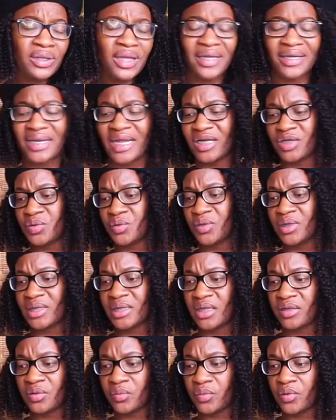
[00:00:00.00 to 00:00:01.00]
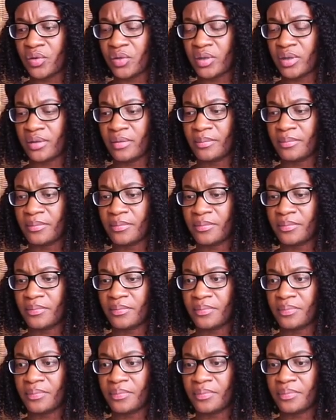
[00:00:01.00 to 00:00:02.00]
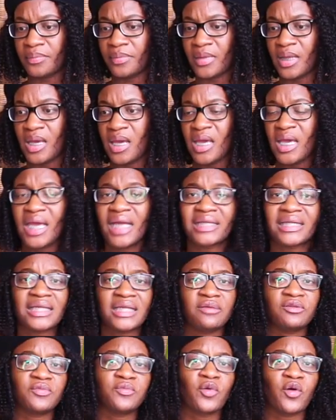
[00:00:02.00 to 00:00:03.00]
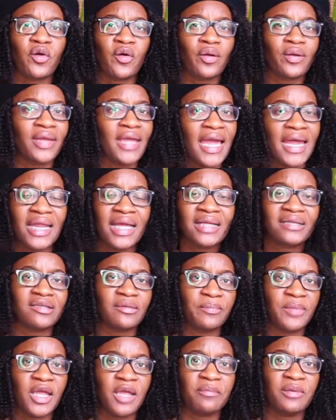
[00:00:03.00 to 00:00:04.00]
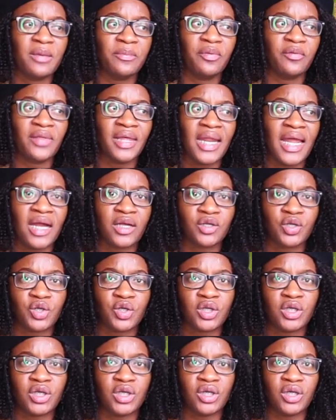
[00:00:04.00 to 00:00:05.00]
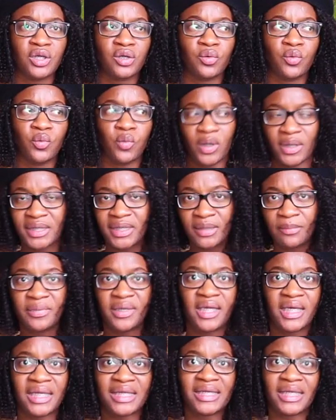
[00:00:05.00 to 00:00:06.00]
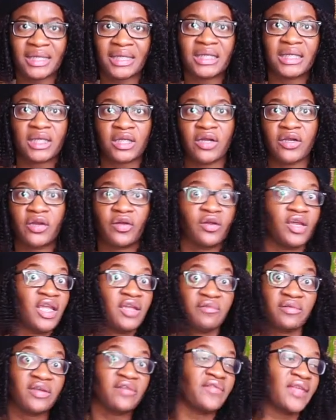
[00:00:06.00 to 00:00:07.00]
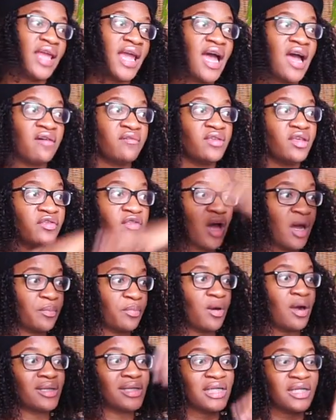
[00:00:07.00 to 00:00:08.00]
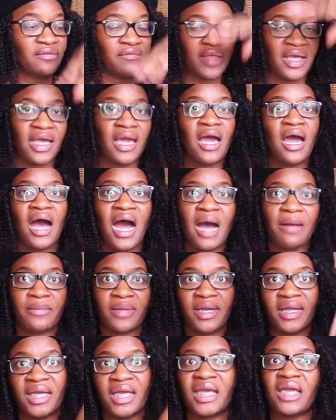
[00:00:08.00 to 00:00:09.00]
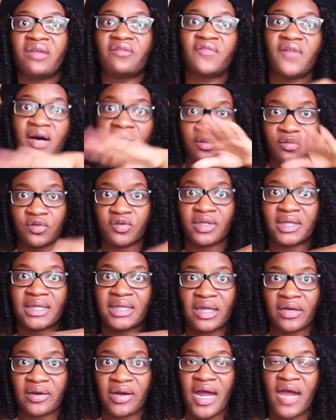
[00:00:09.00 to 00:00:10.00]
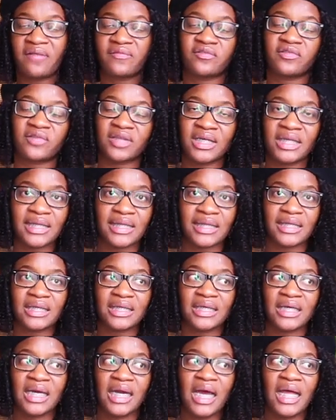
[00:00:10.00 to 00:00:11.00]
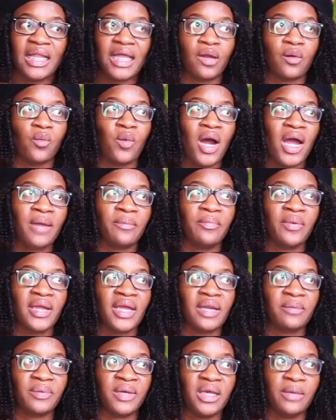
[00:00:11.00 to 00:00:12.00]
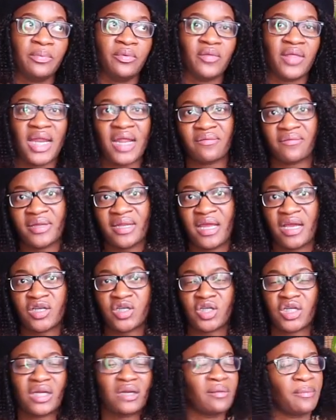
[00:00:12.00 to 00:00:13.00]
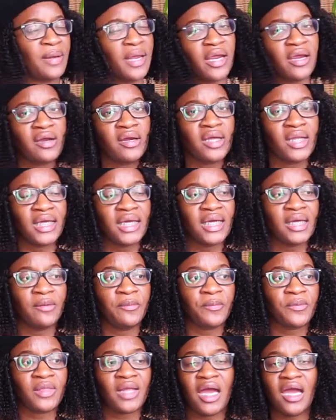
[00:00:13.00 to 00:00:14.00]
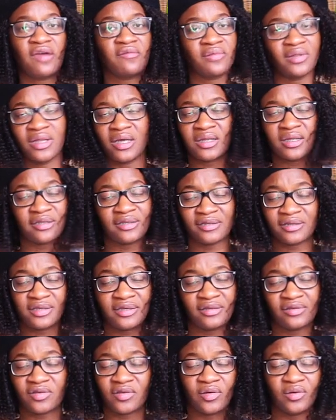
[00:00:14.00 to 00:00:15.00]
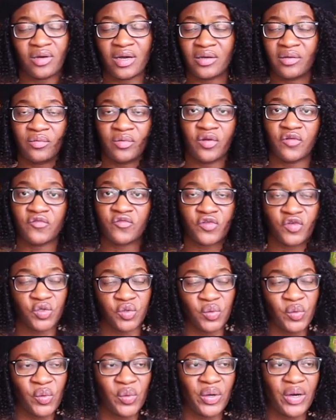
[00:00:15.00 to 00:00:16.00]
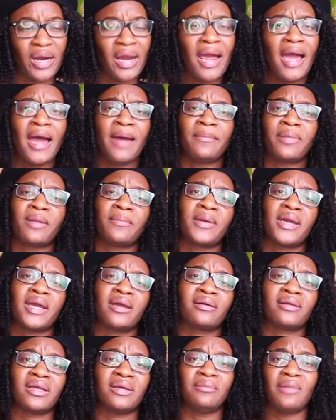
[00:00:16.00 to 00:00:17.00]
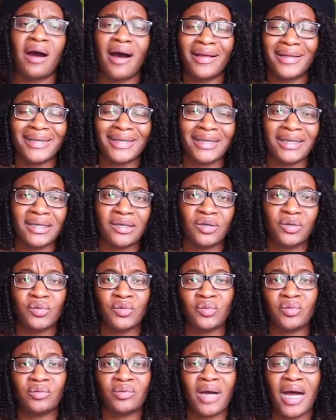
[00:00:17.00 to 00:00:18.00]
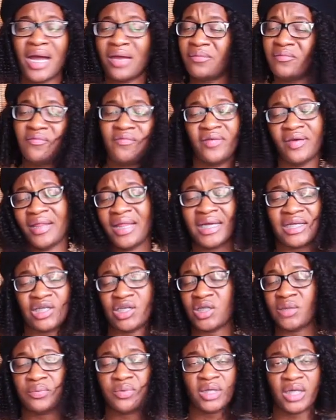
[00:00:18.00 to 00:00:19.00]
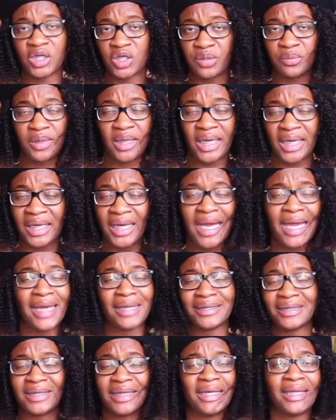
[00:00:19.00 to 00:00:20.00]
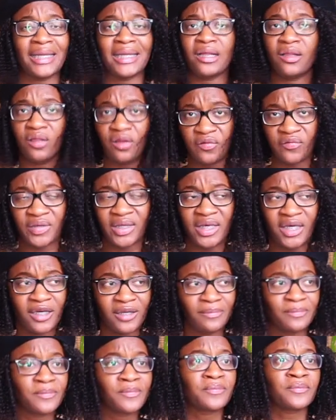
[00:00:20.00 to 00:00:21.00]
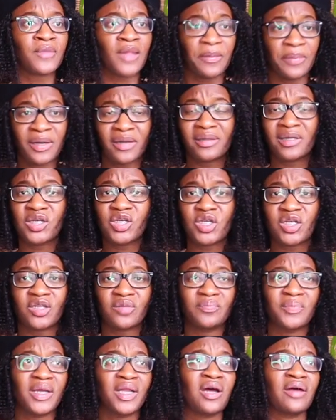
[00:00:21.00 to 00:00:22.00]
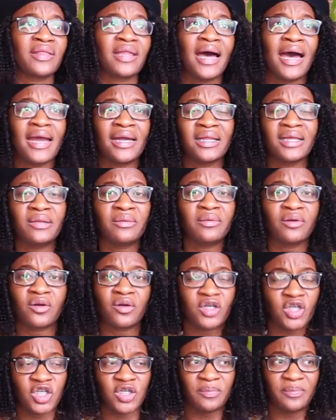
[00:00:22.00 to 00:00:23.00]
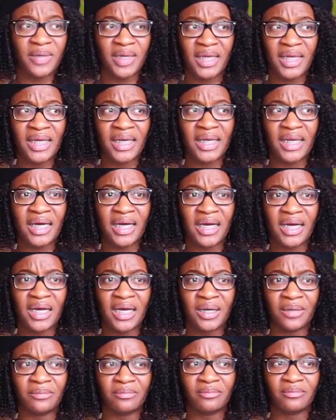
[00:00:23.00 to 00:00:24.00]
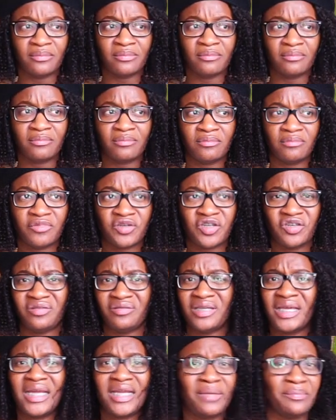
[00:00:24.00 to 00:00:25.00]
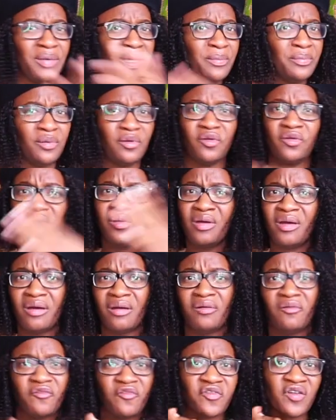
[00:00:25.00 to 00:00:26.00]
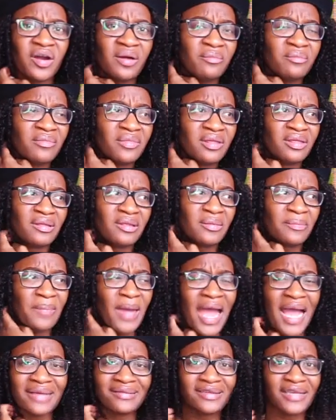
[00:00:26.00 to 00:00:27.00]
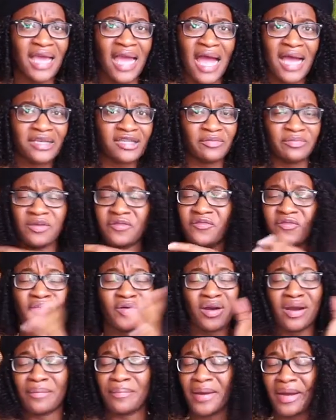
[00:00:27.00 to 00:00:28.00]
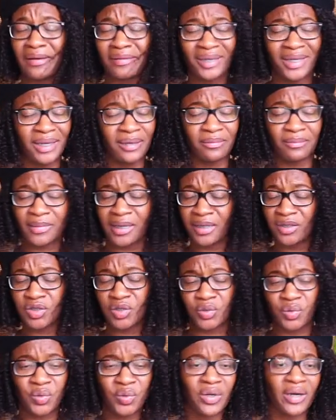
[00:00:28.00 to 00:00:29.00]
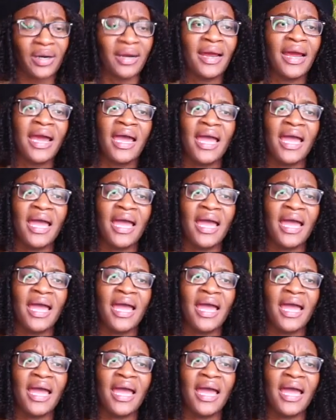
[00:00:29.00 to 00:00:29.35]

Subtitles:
Not natural, that's not the word. It seems more organic to pick people that actually want to be contestants on here, even if they have the thought process of like, I'm gonna gain followers, etc. after this. Like, why bring in people that have connection? And apparently, I haven't looked into this, so I don't know for sure. But apparently, Molly, who I feel like she's a production plant, as in Olivia, apparently she's been on the island, or she's been, she's dated people from the past cast before. Apparently, I'm not sure.